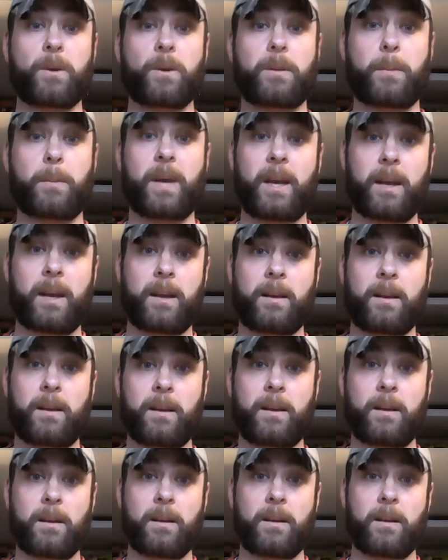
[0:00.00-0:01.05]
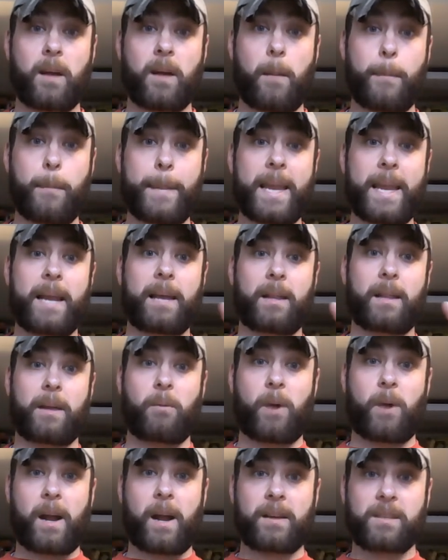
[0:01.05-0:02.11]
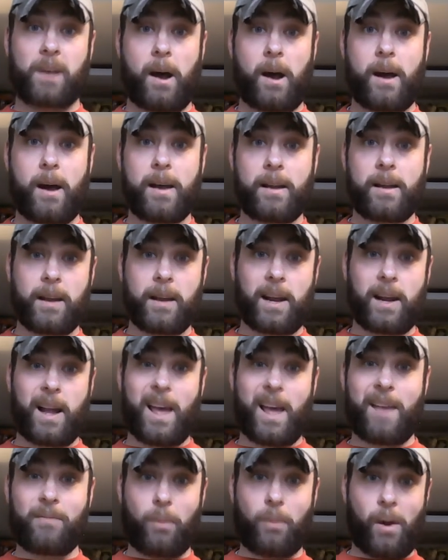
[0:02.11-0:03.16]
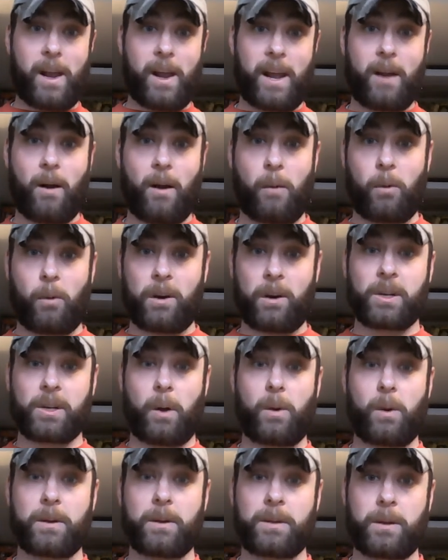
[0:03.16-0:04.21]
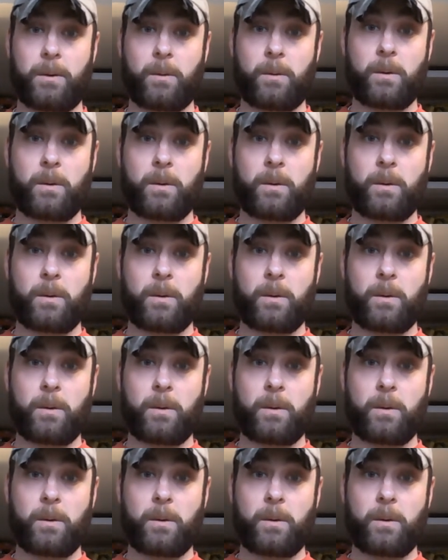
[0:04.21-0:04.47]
to me immediately when I saw it. And I have it right here. I want to show it to you.